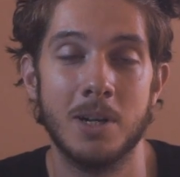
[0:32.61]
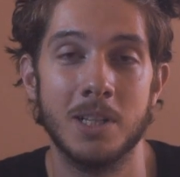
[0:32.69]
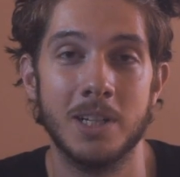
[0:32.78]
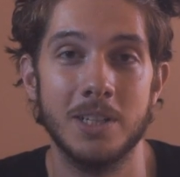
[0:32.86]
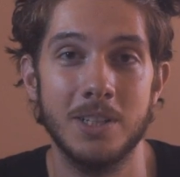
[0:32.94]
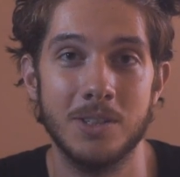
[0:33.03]
a
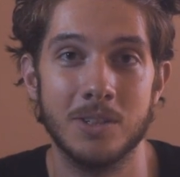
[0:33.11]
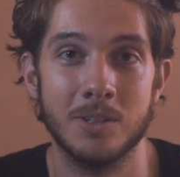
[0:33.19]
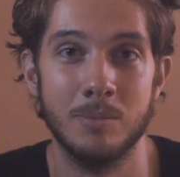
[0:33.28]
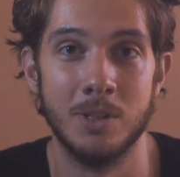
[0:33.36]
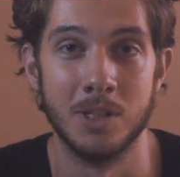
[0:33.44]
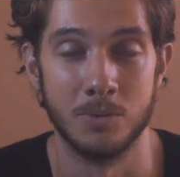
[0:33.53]
lot
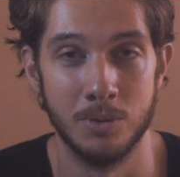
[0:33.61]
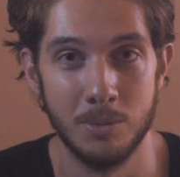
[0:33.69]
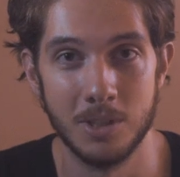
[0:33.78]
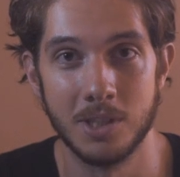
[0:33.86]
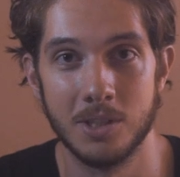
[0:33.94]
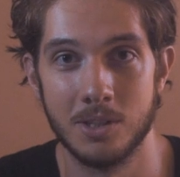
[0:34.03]
easier because when the
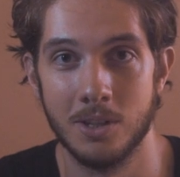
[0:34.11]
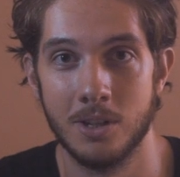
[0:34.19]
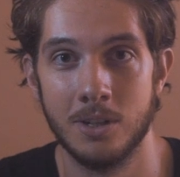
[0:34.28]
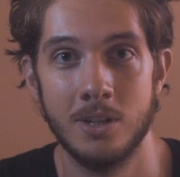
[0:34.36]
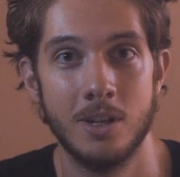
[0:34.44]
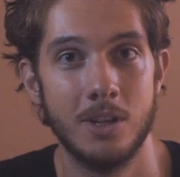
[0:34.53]
music is
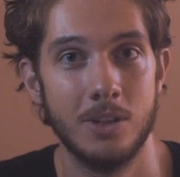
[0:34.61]
good,